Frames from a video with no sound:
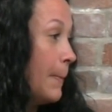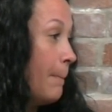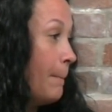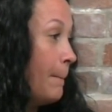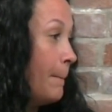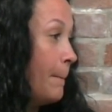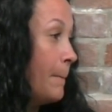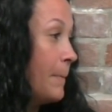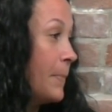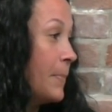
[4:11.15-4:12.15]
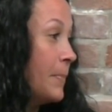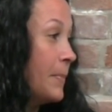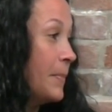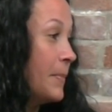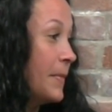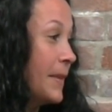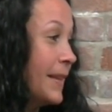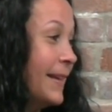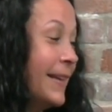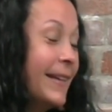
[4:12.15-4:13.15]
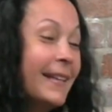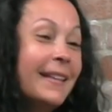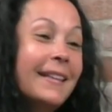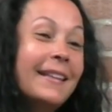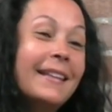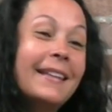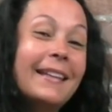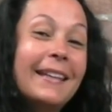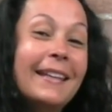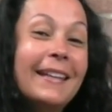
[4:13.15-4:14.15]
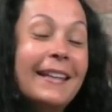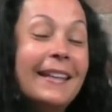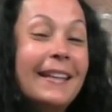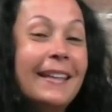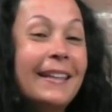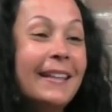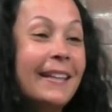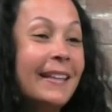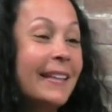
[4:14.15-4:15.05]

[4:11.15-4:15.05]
The person shown says nothing.